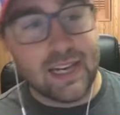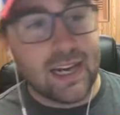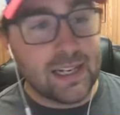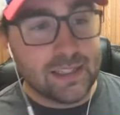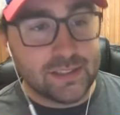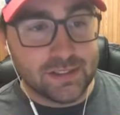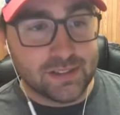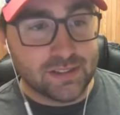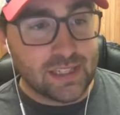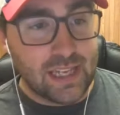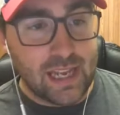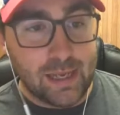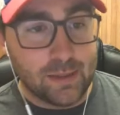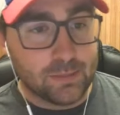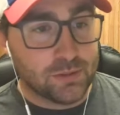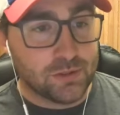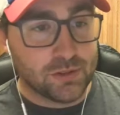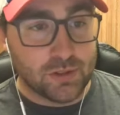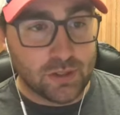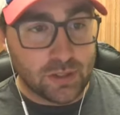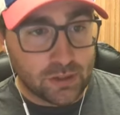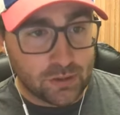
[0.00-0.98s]
that I just
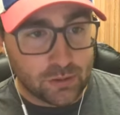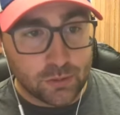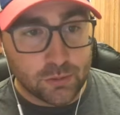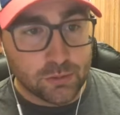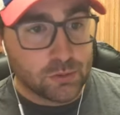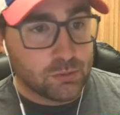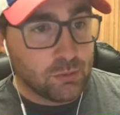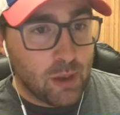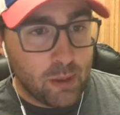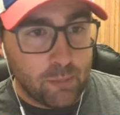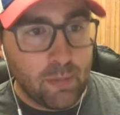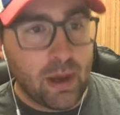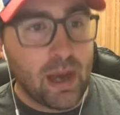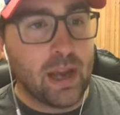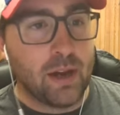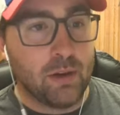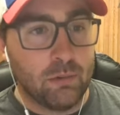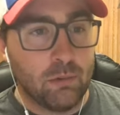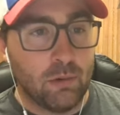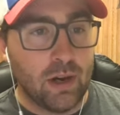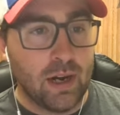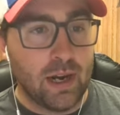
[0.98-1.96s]
absolutely lose my
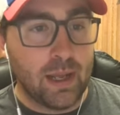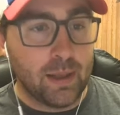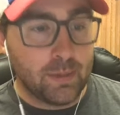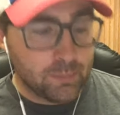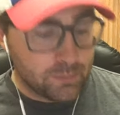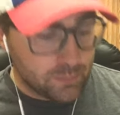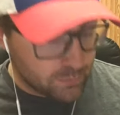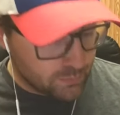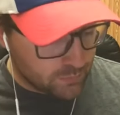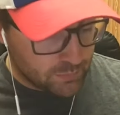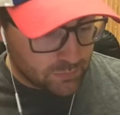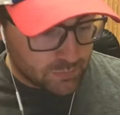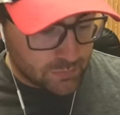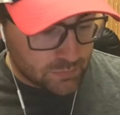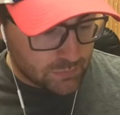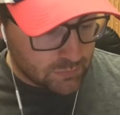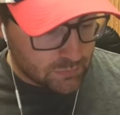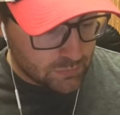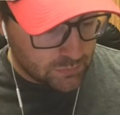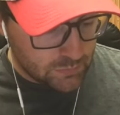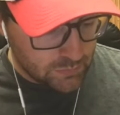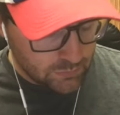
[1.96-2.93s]
mind when I'm
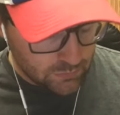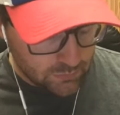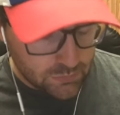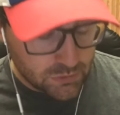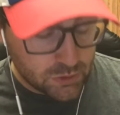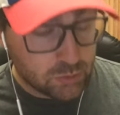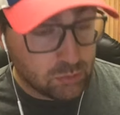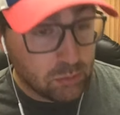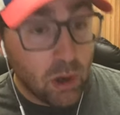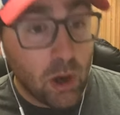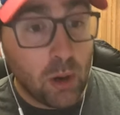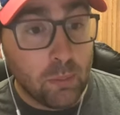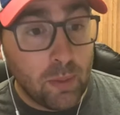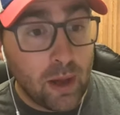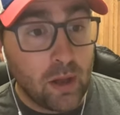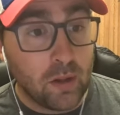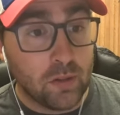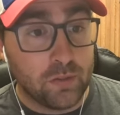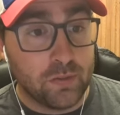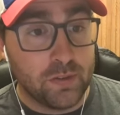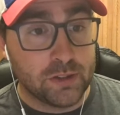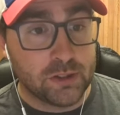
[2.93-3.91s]

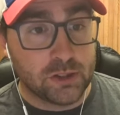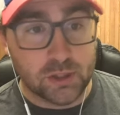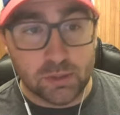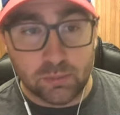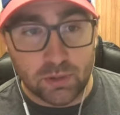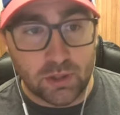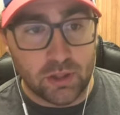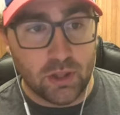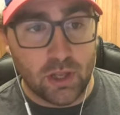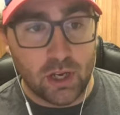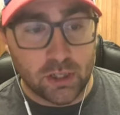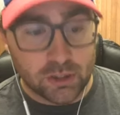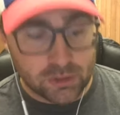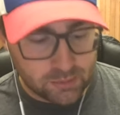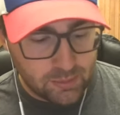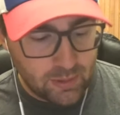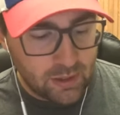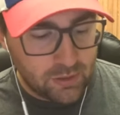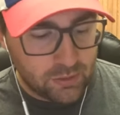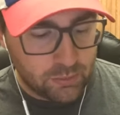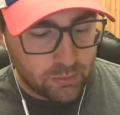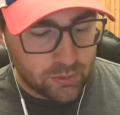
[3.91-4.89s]
smallmouth fishing, but
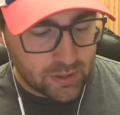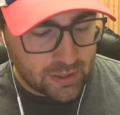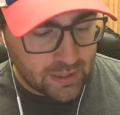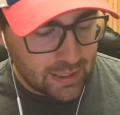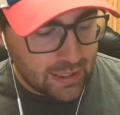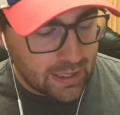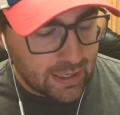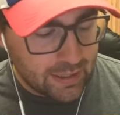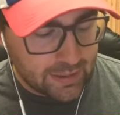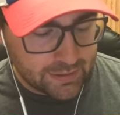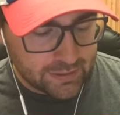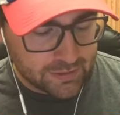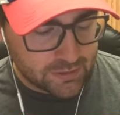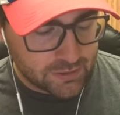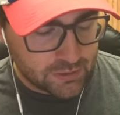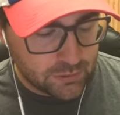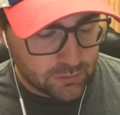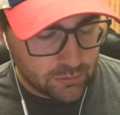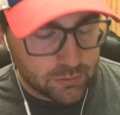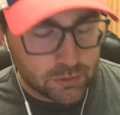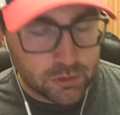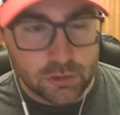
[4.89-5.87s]
largemouth will get on it
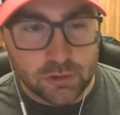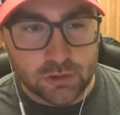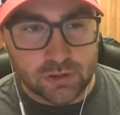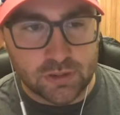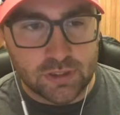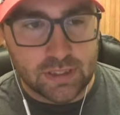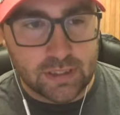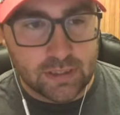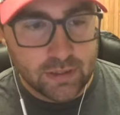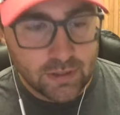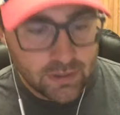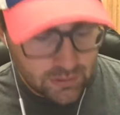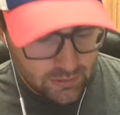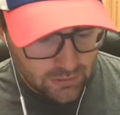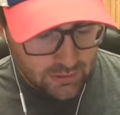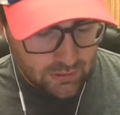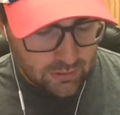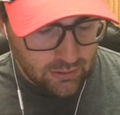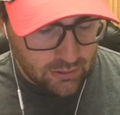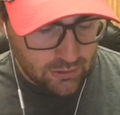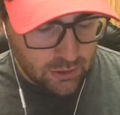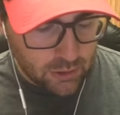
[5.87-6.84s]
too. Usually
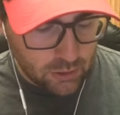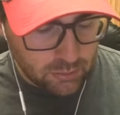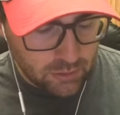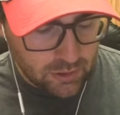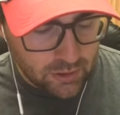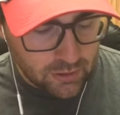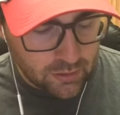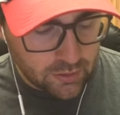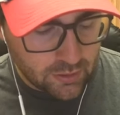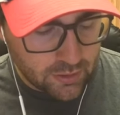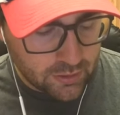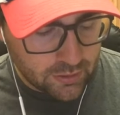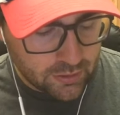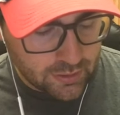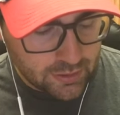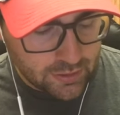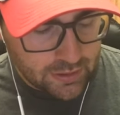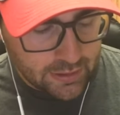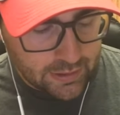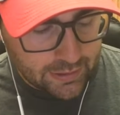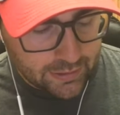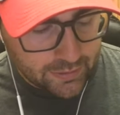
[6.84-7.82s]
a little bit earlier
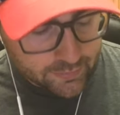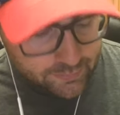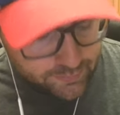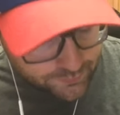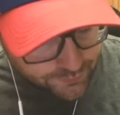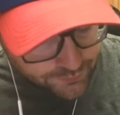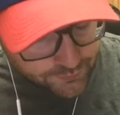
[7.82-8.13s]
in the year.